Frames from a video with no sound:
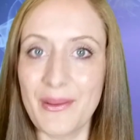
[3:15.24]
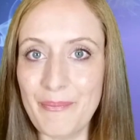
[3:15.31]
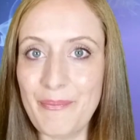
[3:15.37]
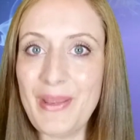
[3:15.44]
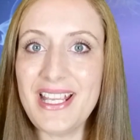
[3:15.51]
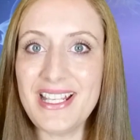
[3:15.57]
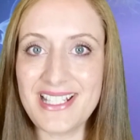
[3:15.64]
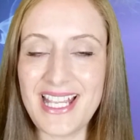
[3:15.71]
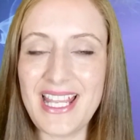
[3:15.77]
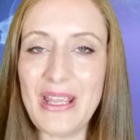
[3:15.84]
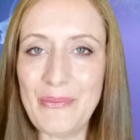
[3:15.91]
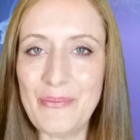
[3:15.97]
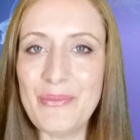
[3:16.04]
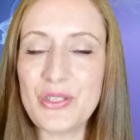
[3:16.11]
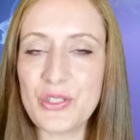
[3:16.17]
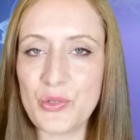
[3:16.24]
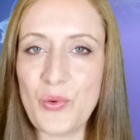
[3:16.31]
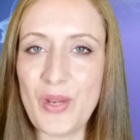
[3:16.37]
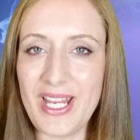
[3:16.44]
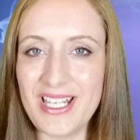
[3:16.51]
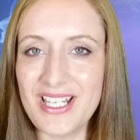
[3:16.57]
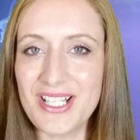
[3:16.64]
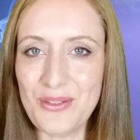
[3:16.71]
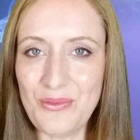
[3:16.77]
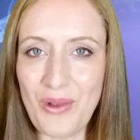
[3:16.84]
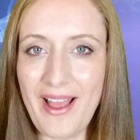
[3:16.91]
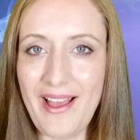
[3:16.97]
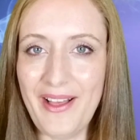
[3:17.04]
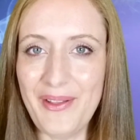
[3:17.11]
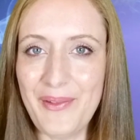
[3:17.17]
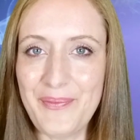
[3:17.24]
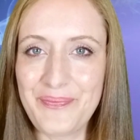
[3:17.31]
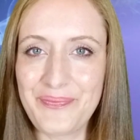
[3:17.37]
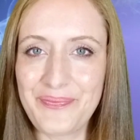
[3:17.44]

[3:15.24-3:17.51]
bits in between as well.